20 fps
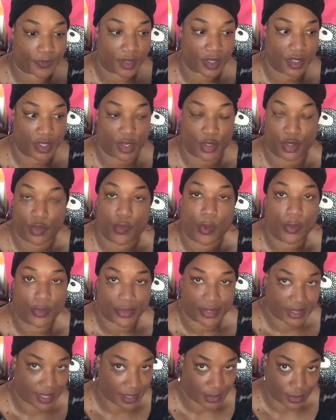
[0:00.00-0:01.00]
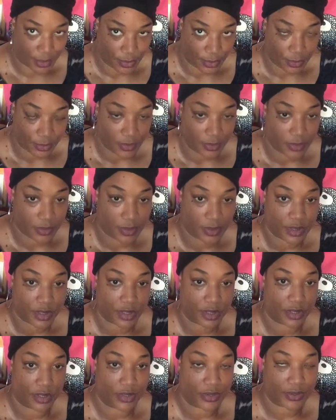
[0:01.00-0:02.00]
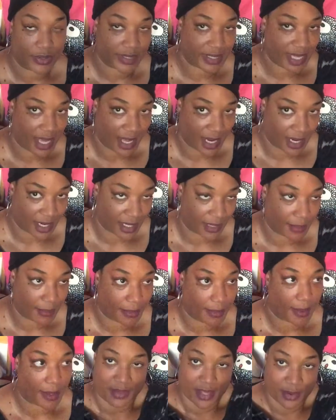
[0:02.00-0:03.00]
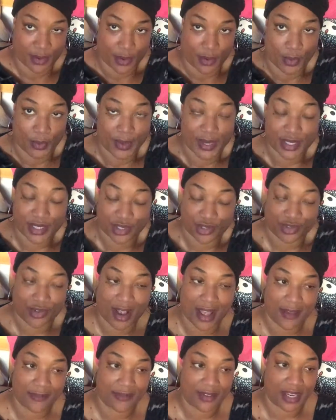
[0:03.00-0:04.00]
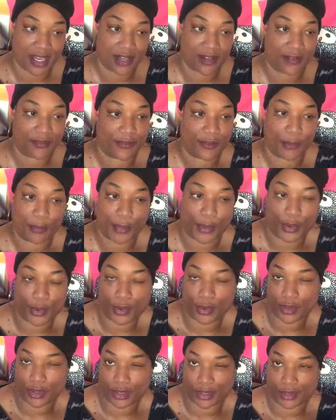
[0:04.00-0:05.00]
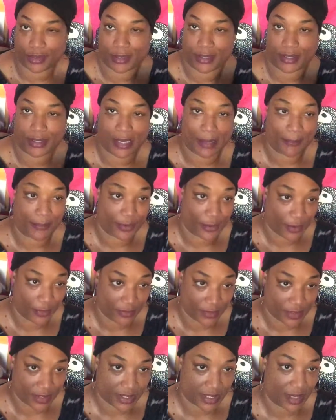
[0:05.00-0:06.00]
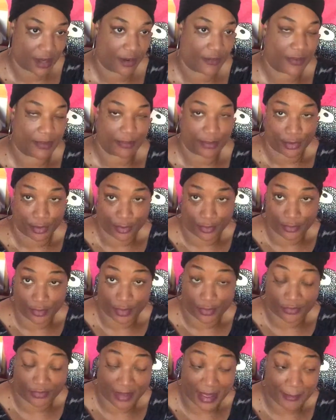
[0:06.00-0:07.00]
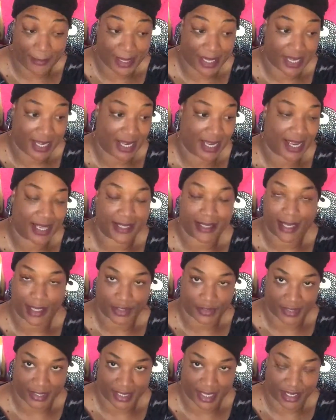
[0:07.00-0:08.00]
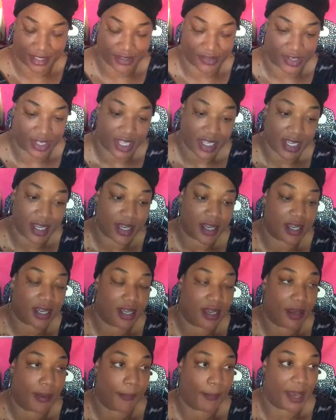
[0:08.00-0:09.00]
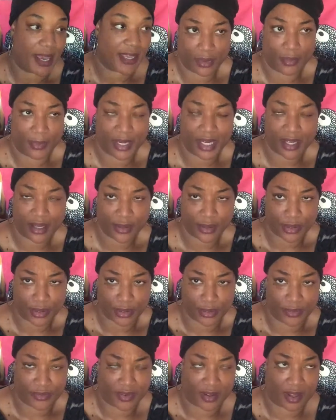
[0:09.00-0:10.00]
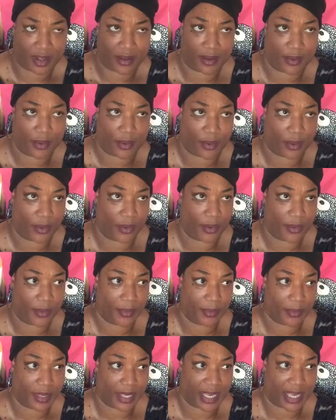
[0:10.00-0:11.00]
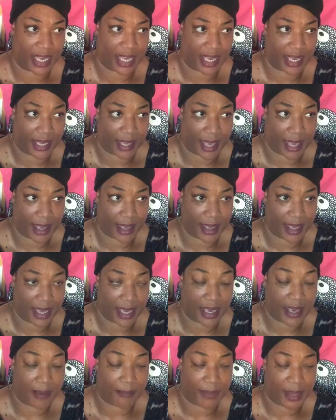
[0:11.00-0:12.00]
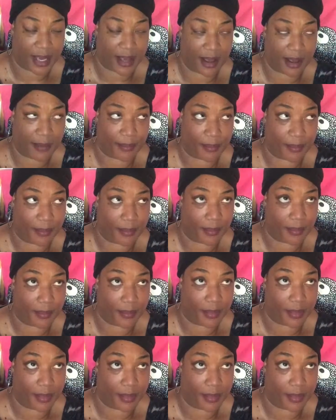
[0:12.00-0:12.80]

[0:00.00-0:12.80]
you know, you won't settle, you're not settling, that you're always striving for more, to improve yourself, improve your family, etc., etc. But when it goes too far, or it can become